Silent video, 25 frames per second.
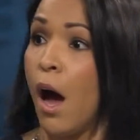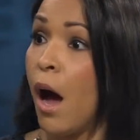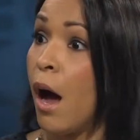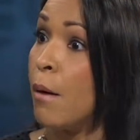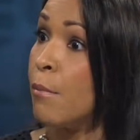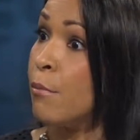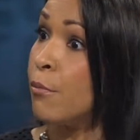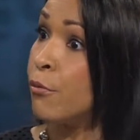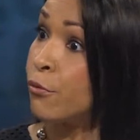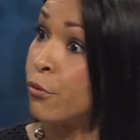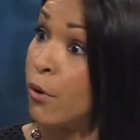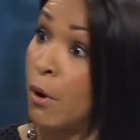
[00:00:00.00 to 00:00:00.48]

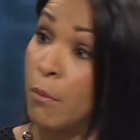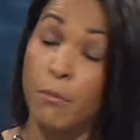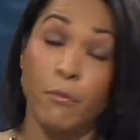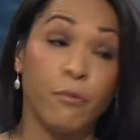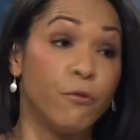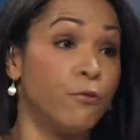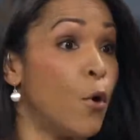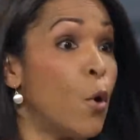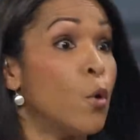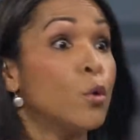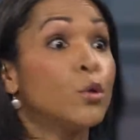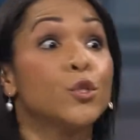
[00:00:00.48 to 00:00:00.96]
from
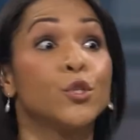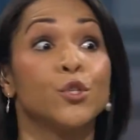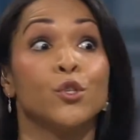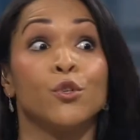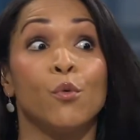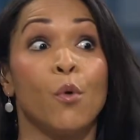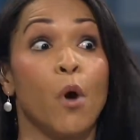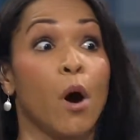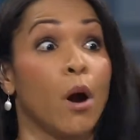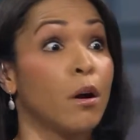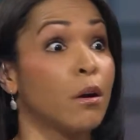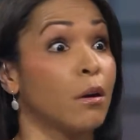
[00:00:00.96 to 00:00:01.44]
folks
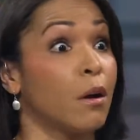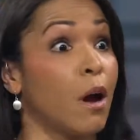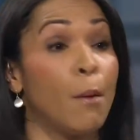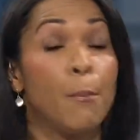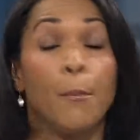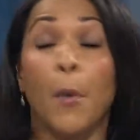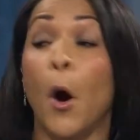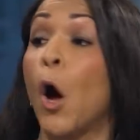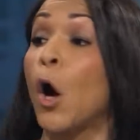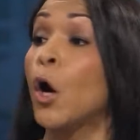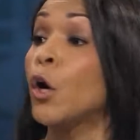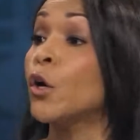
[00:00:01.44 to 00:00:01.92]
who are a
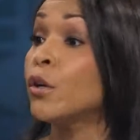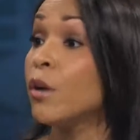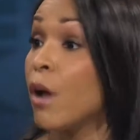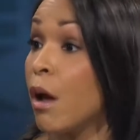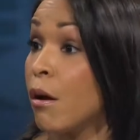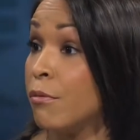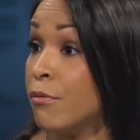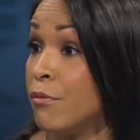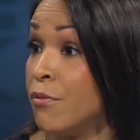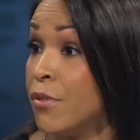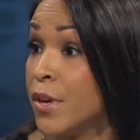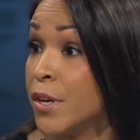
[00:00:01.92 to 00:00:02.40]
part
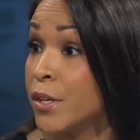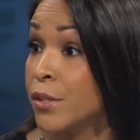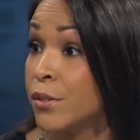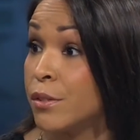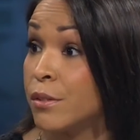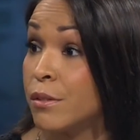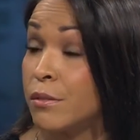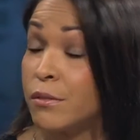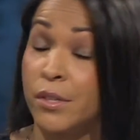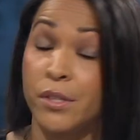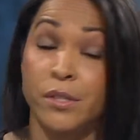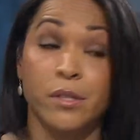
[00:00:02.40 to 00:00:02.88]
of
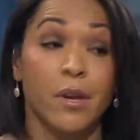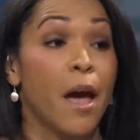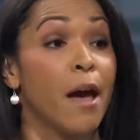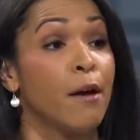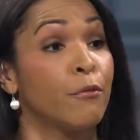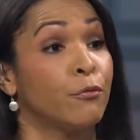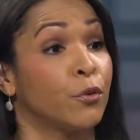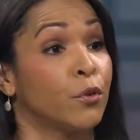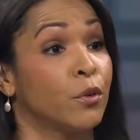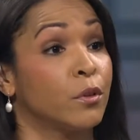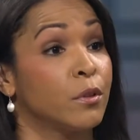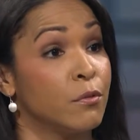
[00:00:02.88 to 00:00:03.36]
this
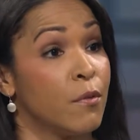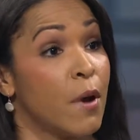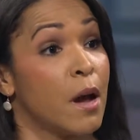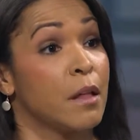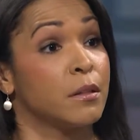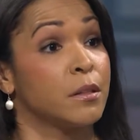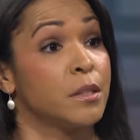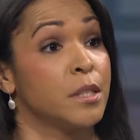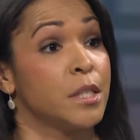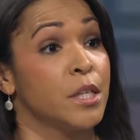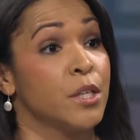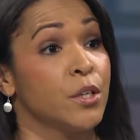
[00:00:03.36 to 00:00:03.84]
effort, the
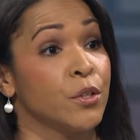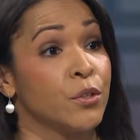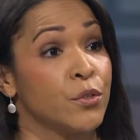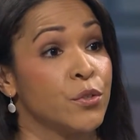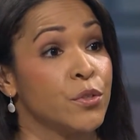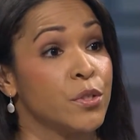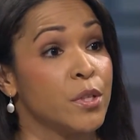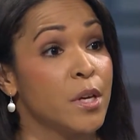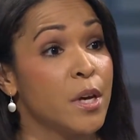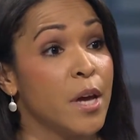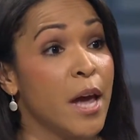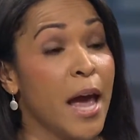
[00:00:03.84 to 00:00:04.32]

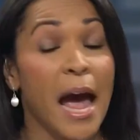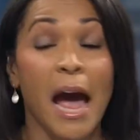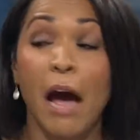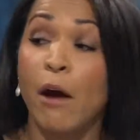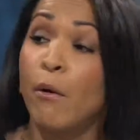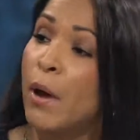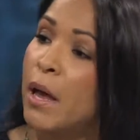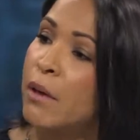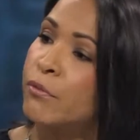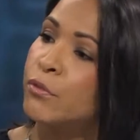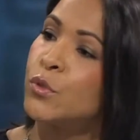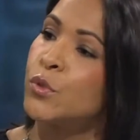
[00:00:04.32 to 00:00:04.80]
volunteers. How
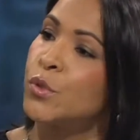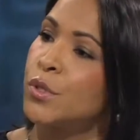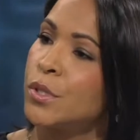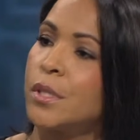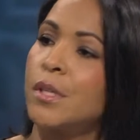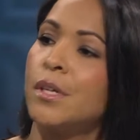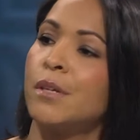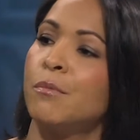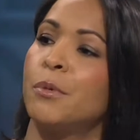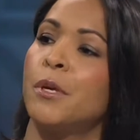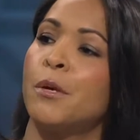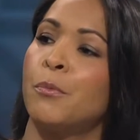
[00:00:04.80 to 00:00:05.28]
have you
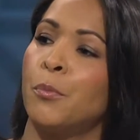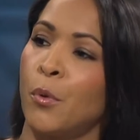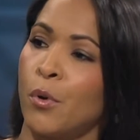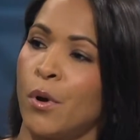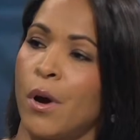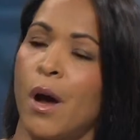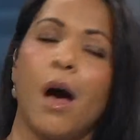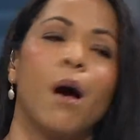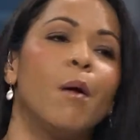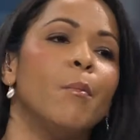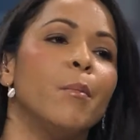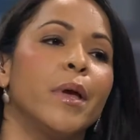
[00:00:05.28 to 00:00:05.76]
seen people
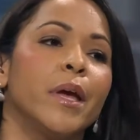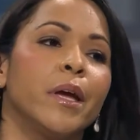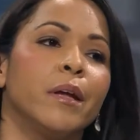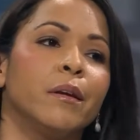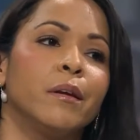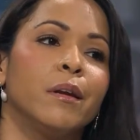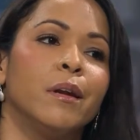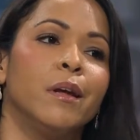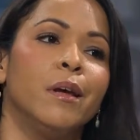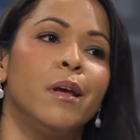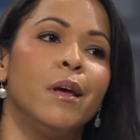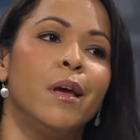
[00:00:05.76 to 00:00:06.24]
come
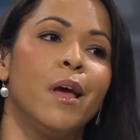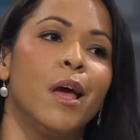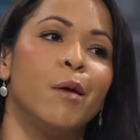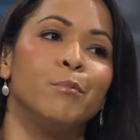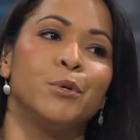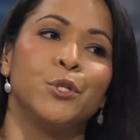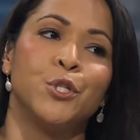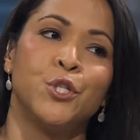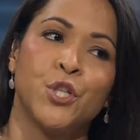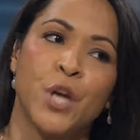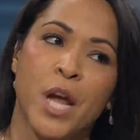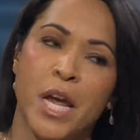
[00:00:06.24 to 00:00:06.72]
in and
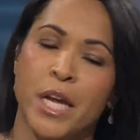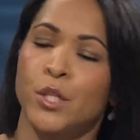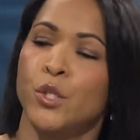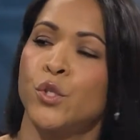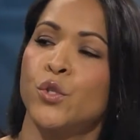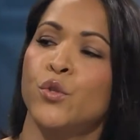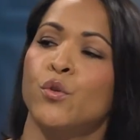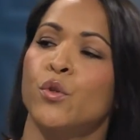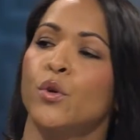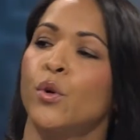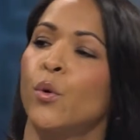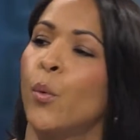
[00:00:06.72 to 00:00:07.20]
be changed
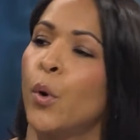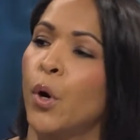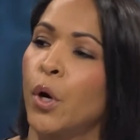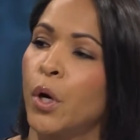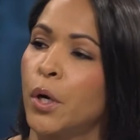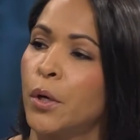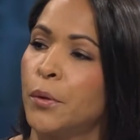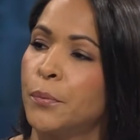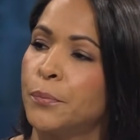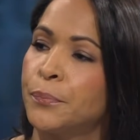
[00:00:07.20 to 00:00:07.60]
through their work?